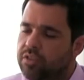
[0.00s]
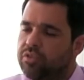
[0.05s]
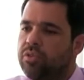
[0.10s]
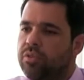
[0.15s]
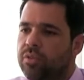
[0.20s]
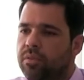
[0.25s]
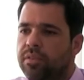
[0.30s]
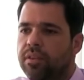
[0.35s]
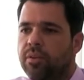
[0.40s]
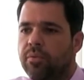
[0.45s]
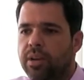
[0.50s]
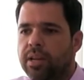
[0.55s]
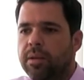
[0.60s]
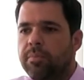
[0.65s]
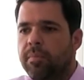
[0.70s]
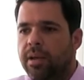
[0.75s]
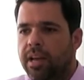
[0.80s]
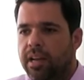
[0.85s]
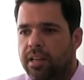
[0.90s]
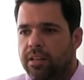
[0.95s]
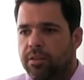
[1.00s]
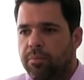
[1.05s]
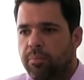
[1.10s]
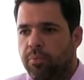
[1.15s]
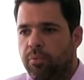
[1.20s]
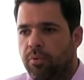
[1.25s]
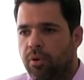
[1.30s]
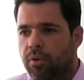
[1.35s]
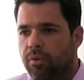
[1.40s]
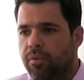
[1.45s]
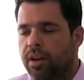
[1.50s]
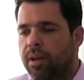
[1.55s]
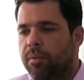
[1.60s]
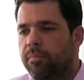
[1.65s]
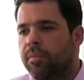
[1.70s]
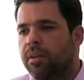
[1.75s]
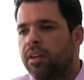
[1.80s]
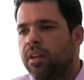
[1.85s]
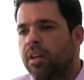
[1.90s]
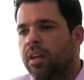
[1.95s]
extension of the Greek bailout
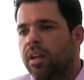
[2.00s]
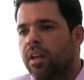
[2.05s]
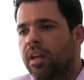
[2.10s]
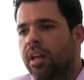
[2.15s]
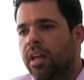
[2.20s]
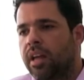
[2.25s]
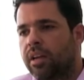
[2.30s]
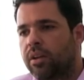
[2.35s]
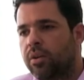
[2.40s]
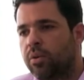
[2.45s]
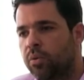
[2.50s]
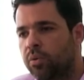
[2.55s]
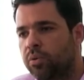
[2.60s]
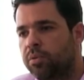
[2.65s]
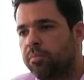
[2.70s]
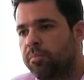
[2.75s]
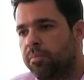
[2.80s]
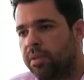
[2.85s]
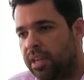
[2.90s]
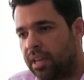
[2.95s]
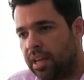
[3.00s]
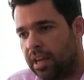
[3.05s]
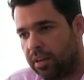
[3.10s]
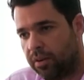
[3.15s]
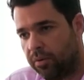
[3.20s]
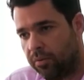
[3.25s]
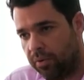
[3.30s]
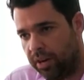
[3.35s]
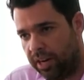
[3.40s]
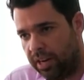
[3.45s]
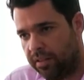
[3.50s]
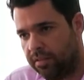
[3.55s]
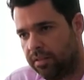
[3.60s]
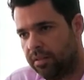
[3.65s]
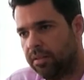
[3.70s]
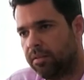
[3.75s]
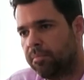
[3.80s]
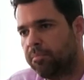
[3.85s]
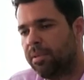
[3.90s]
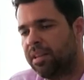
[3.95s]
program could be
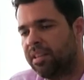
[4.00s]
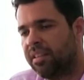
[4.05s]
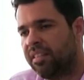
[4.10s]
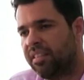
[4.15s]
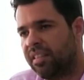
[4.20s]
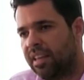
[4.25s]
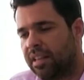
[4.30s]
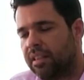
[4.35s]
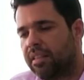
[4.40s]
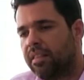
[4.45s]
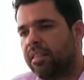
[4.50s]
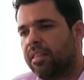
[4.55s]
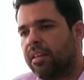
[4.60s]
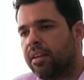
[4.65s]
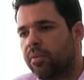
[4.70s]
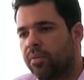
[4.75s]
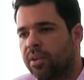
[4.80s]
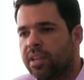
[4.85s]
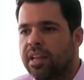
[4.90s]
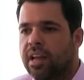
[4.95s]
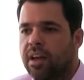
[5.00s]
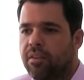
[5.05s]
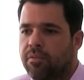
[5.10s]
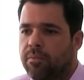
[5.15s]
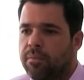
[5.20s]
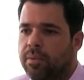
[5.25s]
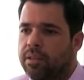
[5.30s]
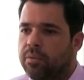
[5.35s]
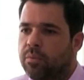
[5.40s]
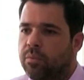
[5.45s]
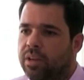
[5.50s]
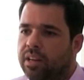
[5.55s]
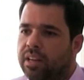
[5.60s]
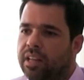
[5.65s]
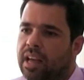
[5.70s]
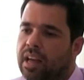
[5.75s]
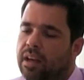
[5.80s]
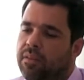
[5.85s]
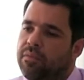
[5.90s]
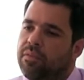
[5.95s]
agreed, but then the Greek government
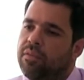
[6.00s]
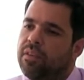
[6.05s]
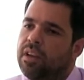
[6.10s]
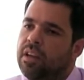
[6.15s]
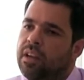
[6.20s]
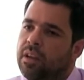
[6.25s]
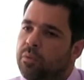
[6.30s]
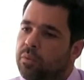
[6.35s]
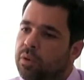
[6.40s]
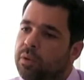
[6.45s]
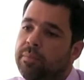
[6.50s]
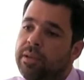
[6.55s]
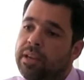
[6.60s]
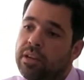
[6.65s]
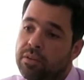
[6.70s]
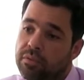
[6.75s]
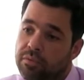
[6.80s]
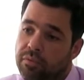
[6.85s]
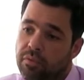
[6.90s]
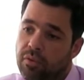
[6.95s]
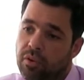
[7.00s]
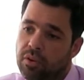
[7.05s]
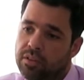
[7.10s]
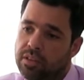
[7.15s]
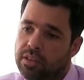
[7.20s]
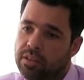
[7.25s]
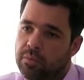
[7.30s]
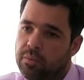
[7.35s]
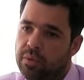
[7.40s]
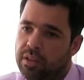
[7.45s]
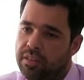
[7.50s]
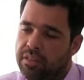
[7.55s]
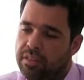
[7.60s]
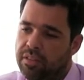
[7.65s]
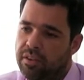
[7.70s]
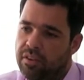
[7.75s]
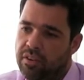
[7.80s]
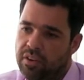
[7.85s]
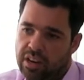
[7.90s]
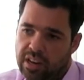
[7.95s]
will be confronted
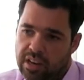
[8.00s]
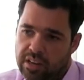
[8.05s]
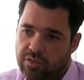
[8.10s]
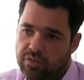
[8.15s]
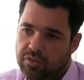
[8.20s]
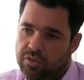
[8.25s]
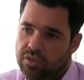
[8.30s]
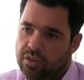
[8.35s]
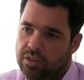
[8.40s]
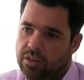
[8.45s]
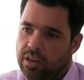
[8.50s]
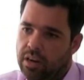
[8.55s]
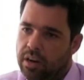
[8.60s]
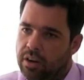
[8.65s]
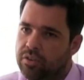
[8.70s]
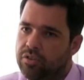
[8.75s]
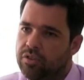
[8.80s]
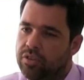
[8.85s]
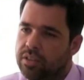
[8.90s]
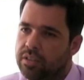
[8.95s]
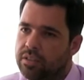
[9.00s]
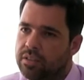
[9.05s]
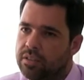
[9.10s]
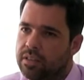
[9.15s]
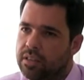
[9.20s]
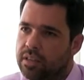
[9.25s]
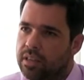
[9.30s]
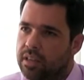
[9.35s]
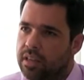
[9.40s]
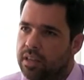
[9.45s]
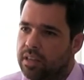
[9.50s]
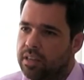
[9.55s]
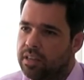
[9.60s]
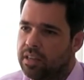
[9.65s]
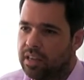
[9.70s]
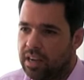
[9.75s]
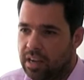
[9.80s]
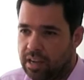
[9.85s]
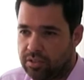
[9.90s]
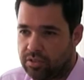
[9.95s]
with their urgent
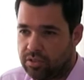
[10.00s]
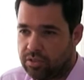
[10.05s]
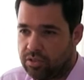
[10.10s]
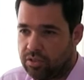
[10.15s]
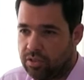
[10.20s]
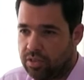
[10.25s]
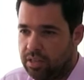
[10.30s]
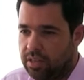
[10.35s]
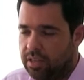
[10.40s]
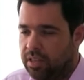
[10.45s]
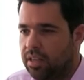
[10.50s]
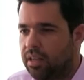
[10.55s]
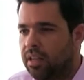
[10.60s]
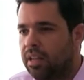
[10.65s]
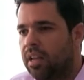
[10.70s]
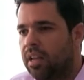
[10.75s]
cash